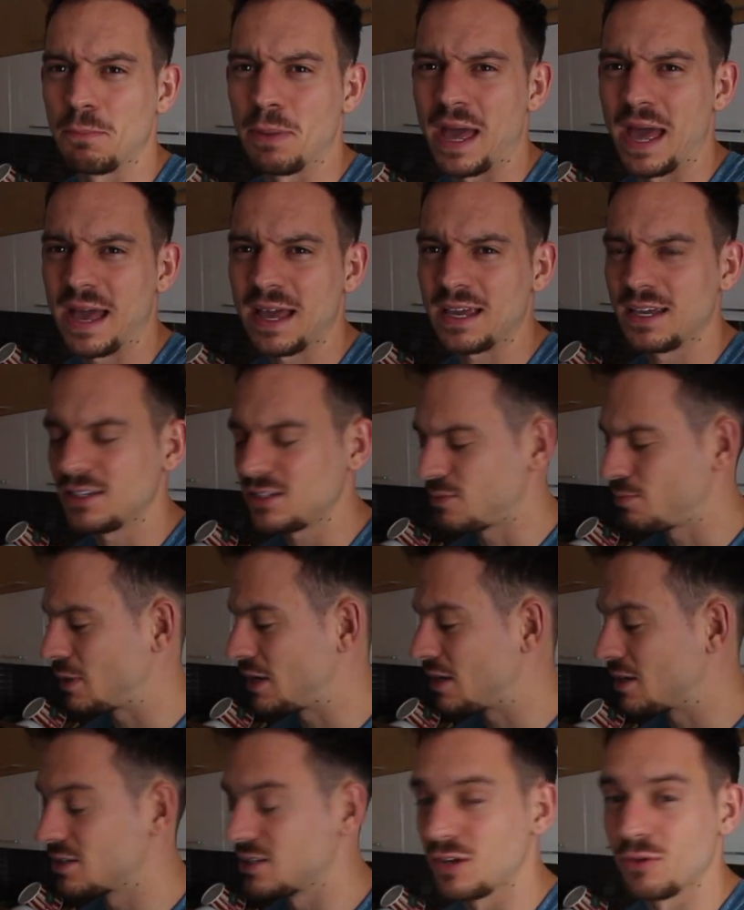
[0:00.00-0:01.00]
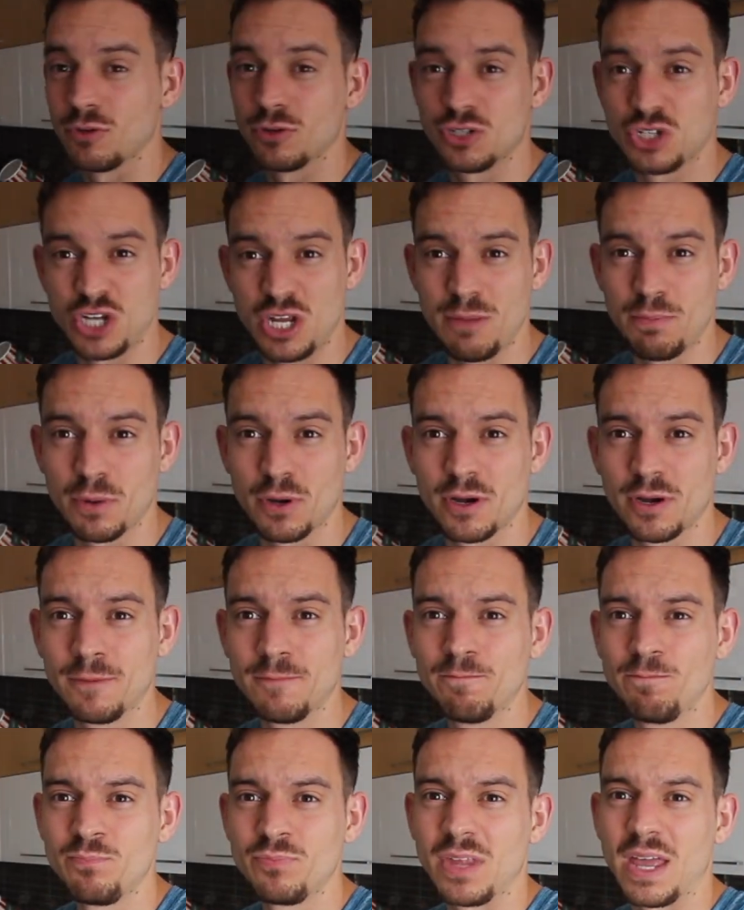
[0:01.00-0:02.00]
packets because they were cheaper,
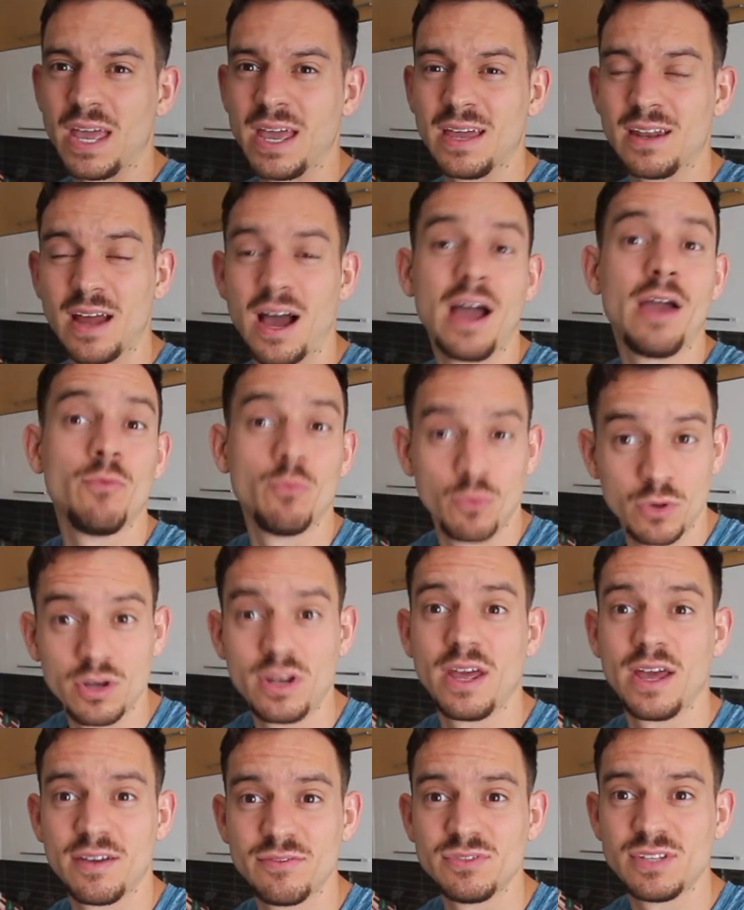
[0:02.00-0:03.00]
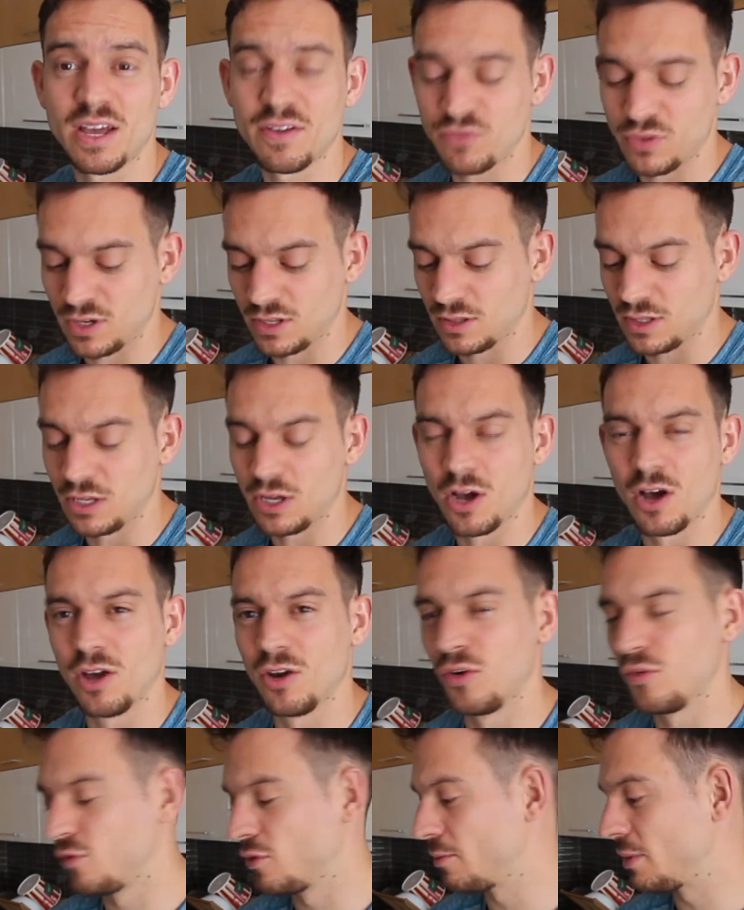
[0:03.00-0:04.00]
and I would have definitely gone
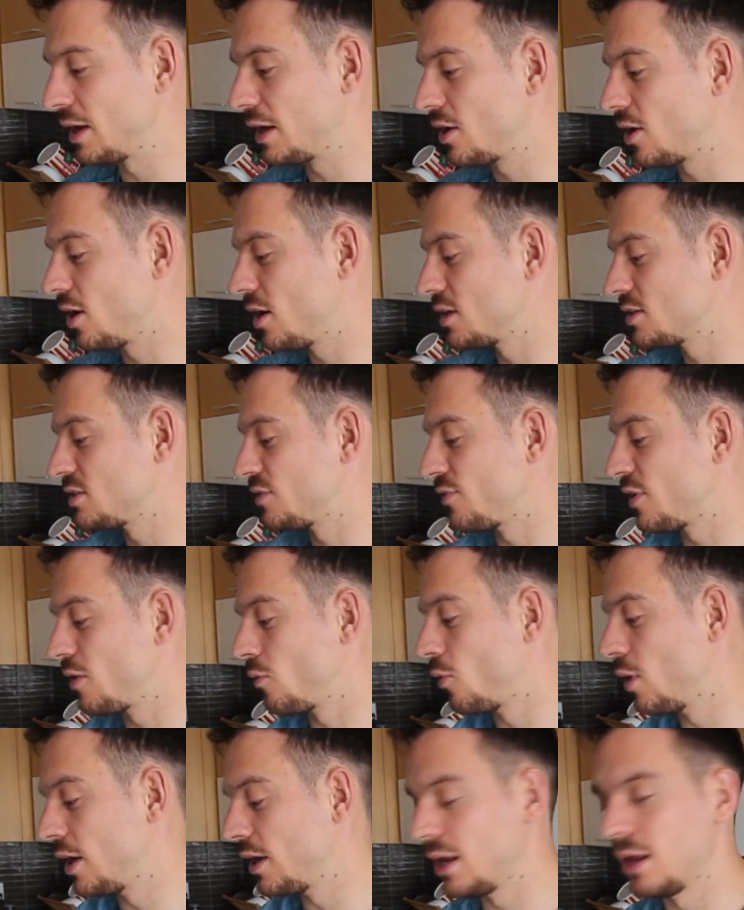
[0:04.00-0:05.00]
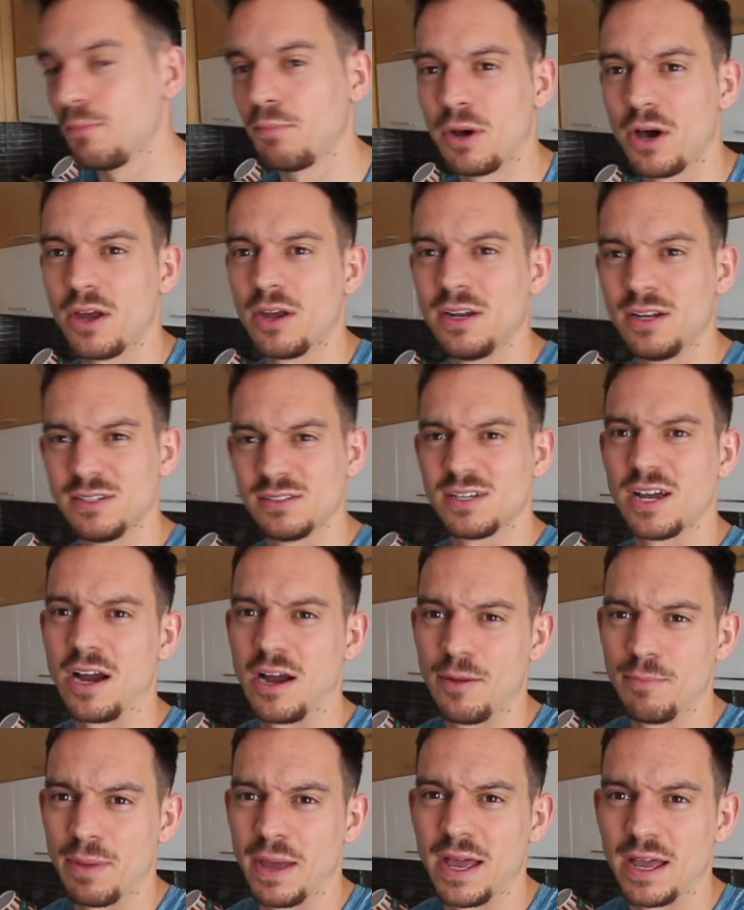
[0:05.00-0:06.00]
over my cost if I went and bought an
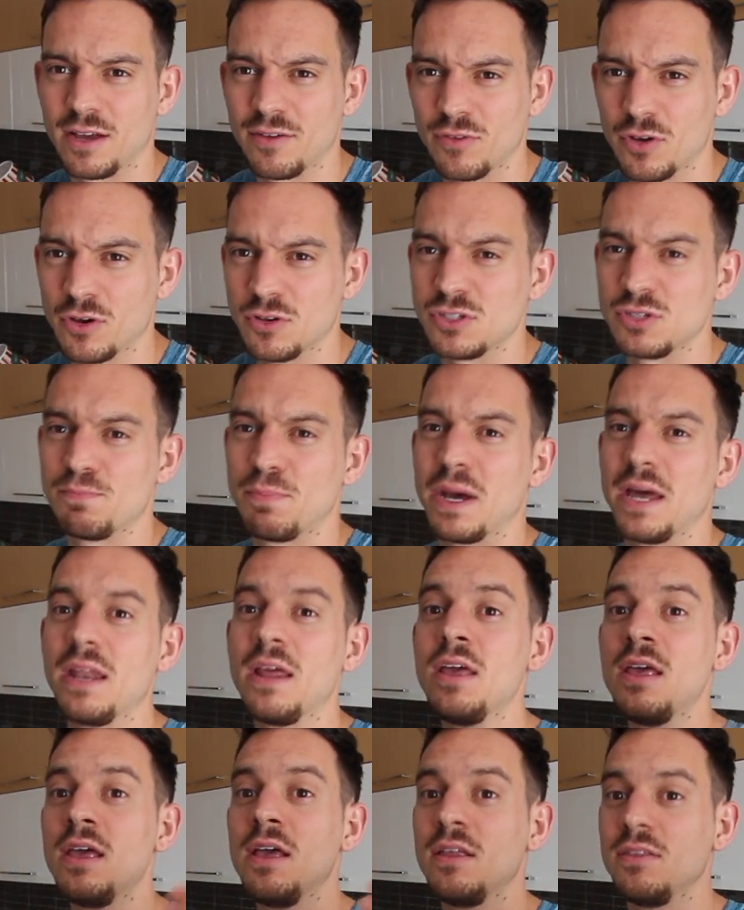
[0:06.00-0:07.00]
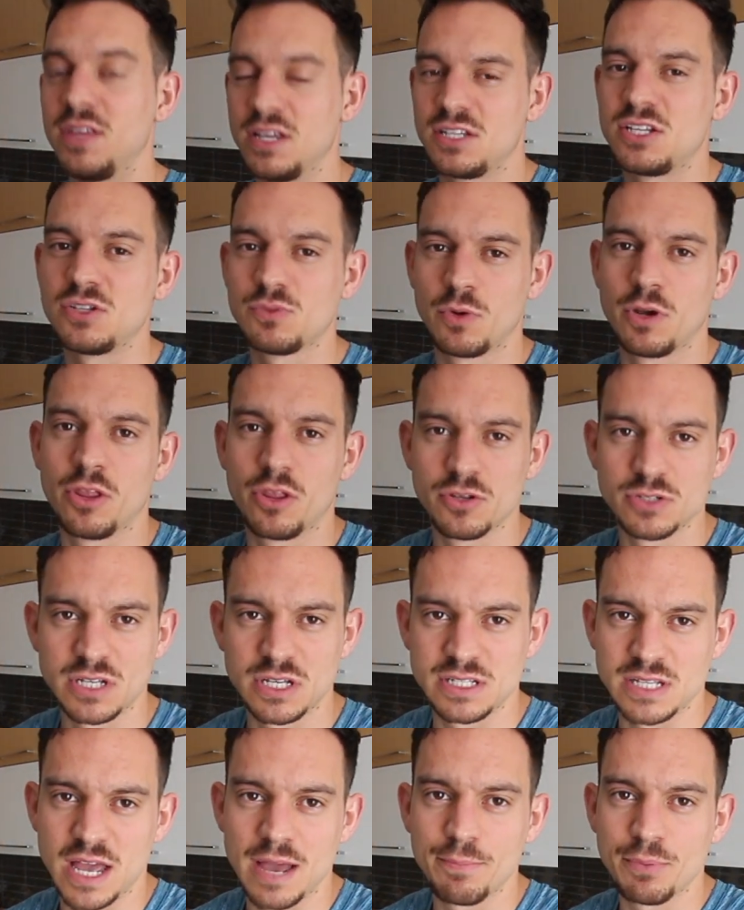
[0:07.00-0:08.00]
entire bag of oats. But this is one of those
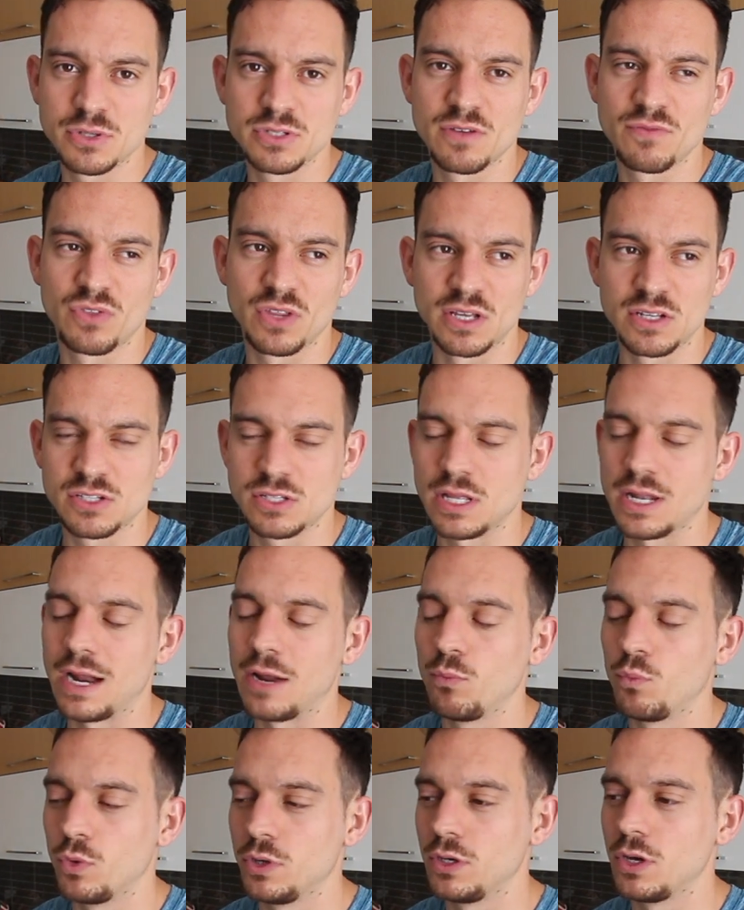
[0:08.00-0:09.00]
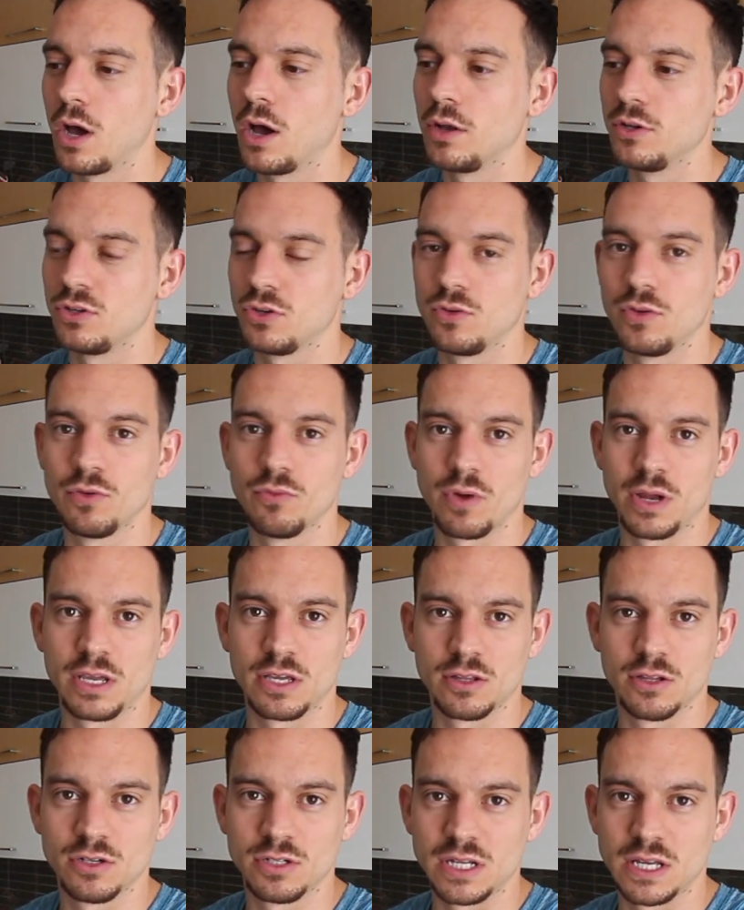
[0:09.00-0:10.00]
examples of things that I would not do in
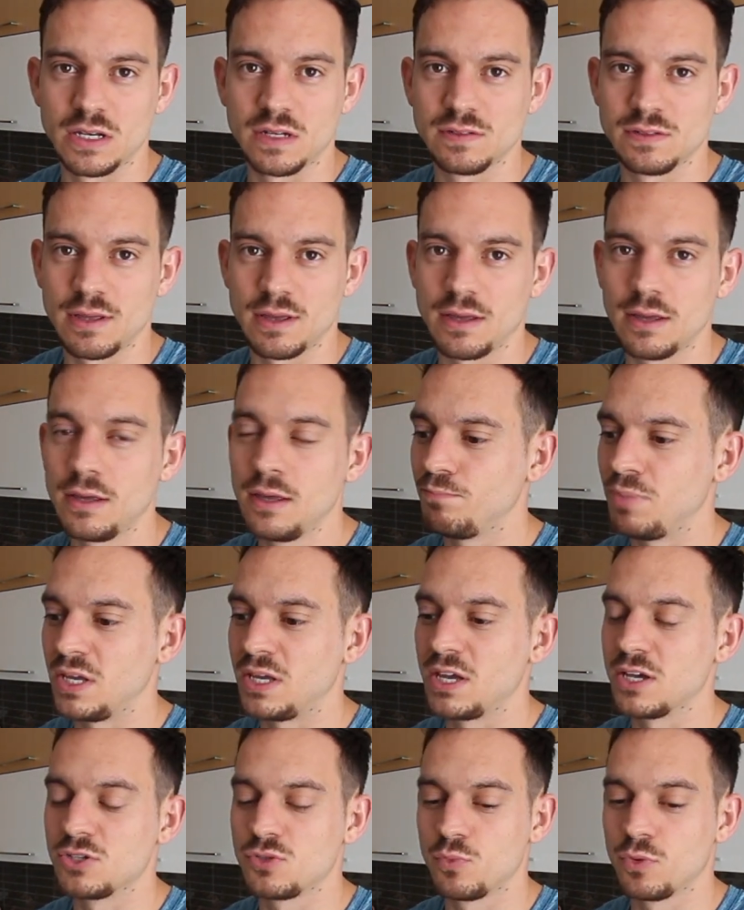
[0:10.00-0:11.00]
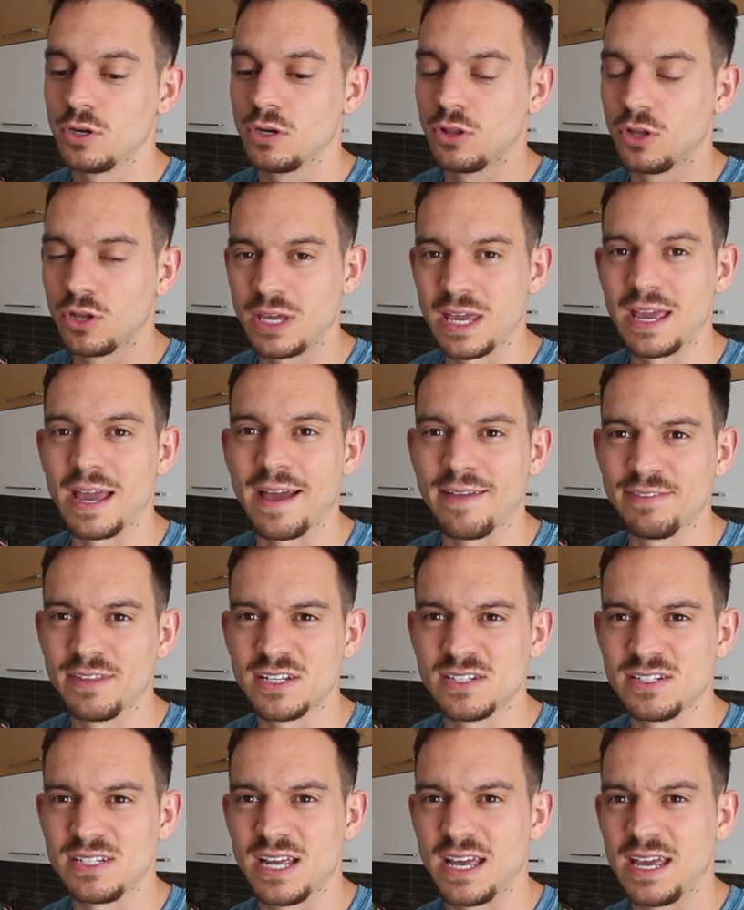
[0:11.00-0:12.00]
regular day-to-day, because we're looking at
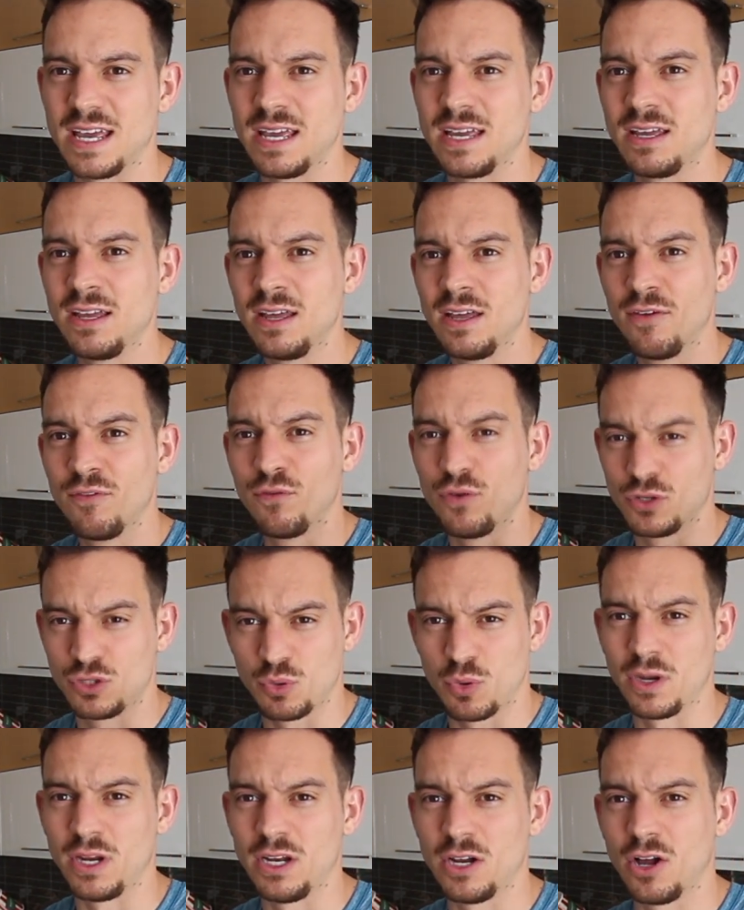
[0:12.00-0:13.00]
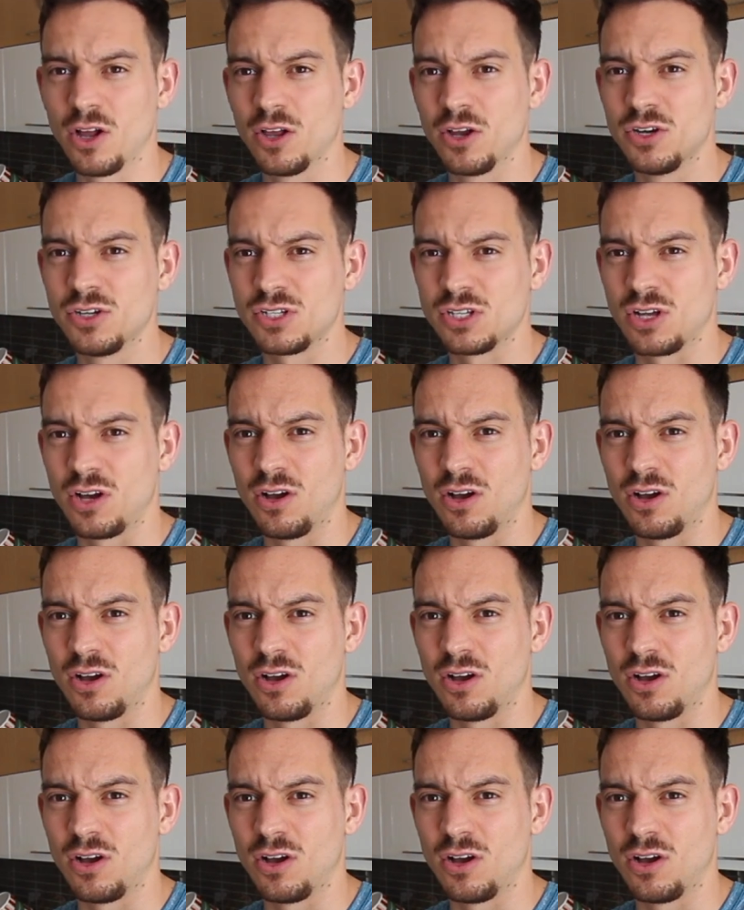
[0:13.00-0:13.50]
this day for $20